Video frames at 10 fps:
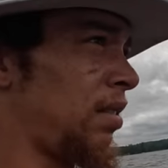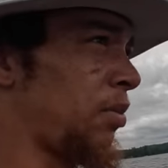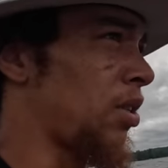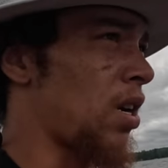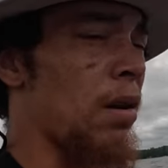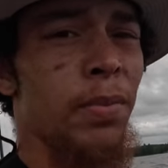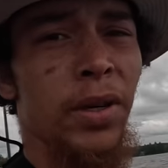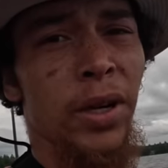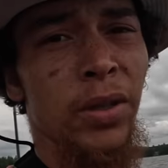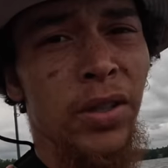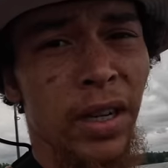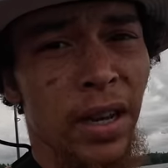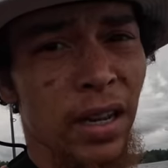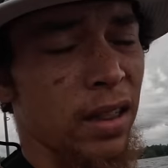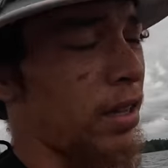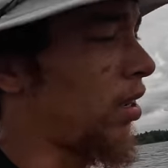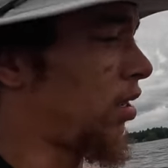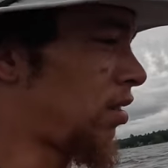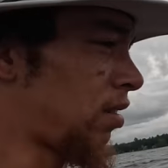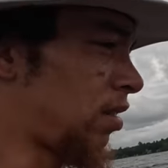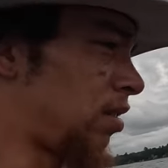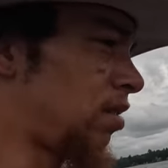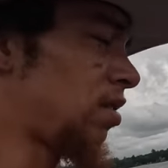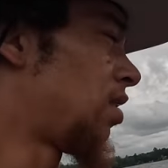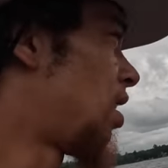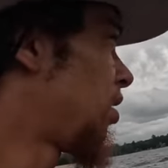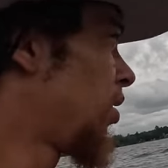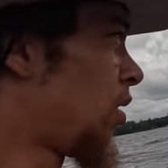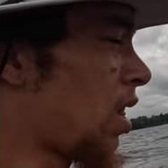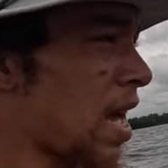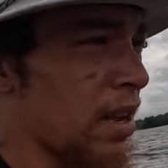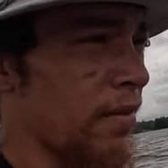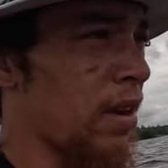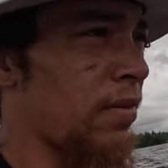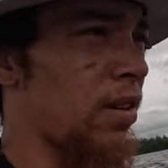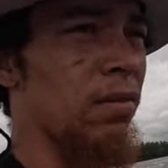just not producing anything not due to lack of effort.